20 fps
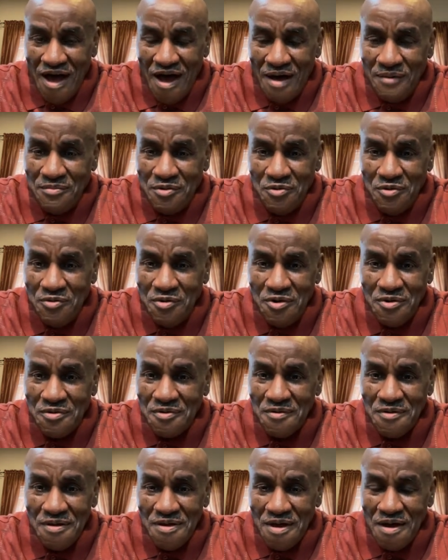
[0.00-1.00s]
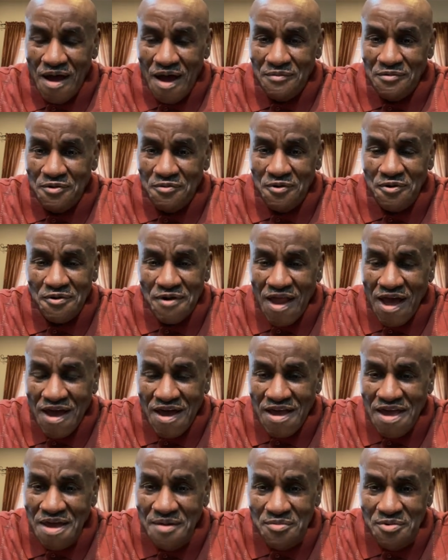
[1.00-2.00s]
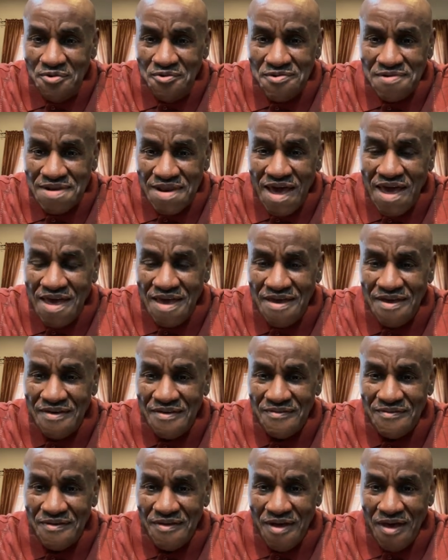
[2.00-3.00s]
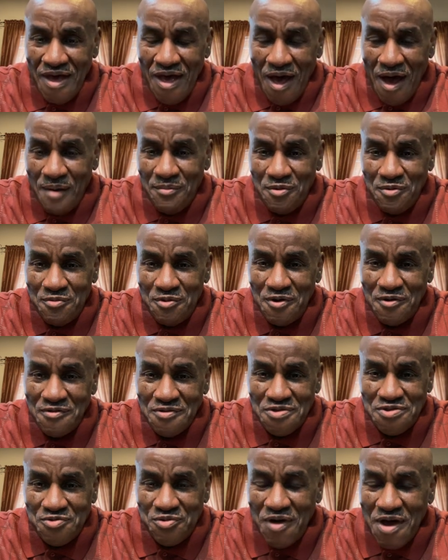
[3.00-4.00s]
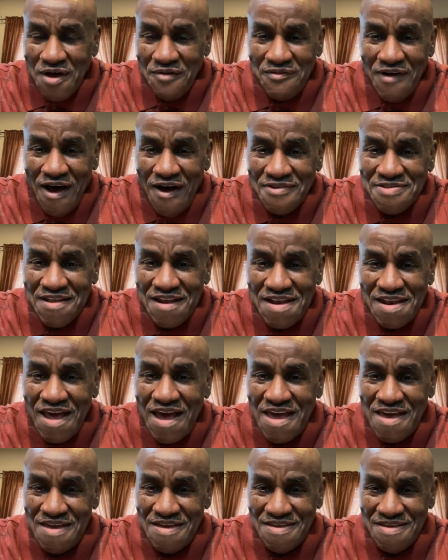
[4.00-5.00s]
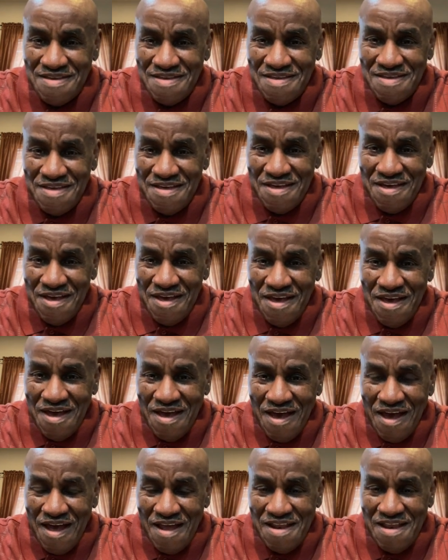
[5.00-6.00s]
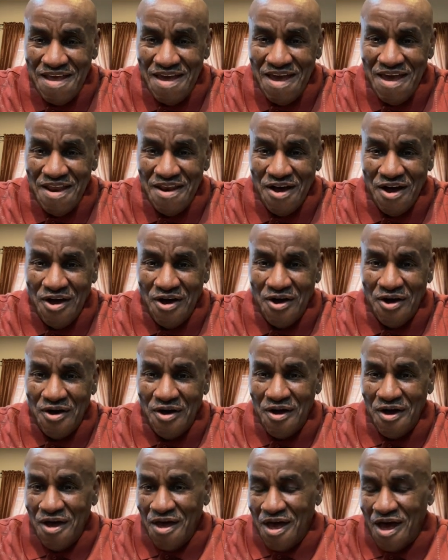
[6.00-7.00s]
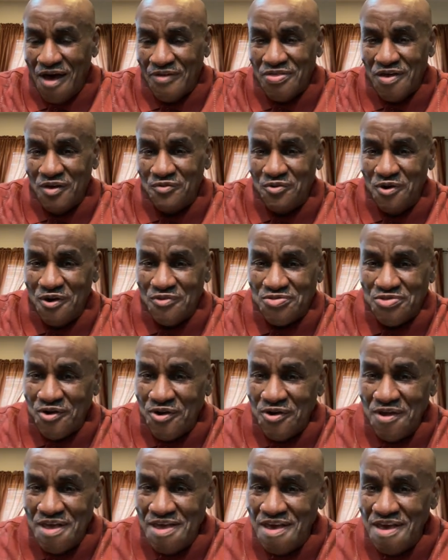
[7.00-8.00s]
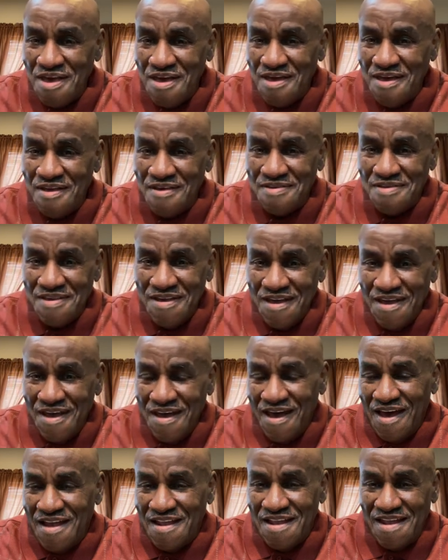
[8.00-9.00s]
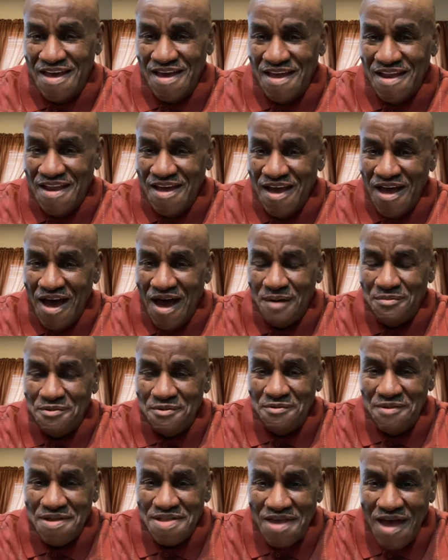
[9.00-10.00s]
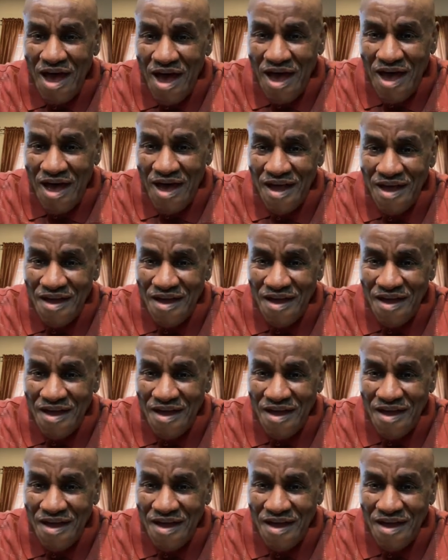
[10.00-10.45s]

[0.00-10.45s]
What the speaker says: going to work like a Hebrew slave. I'm going to work 12 hours a day. And then after I work 30 years, and then I'm going to retire,